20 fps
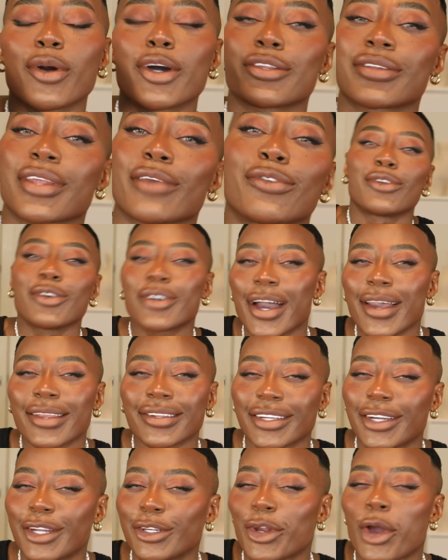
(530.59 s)
Because if you guys
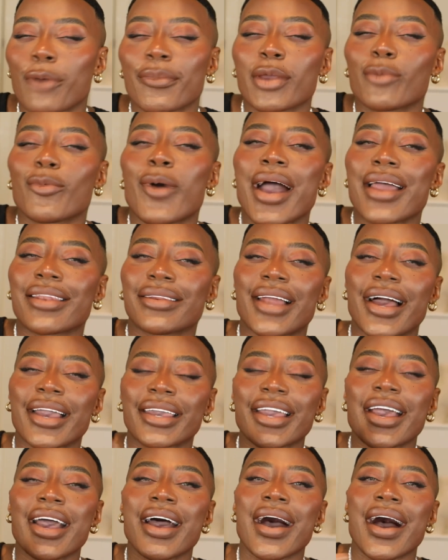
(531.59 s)
kind of know me, what I
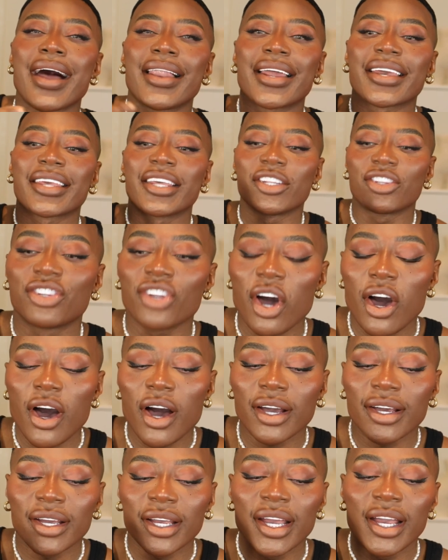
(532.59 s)
like it
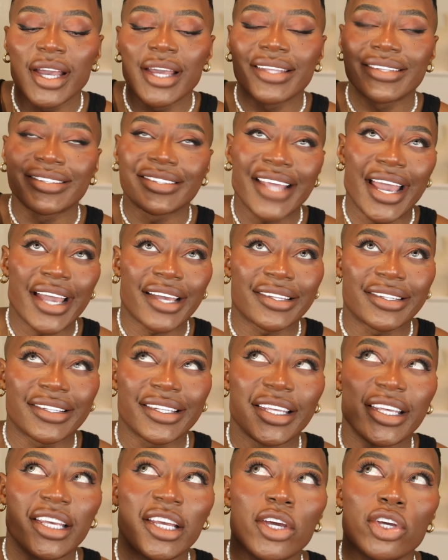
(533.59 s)
dark,
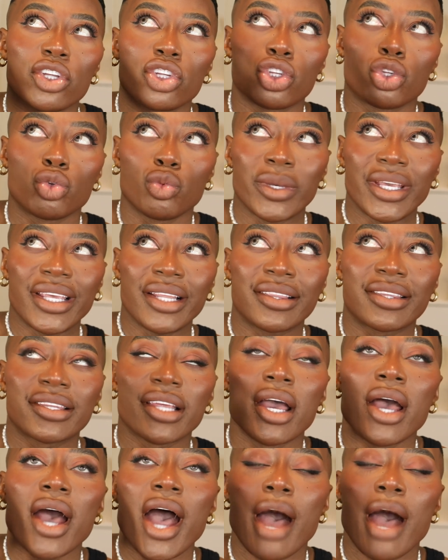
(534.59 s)
sexy, sweet.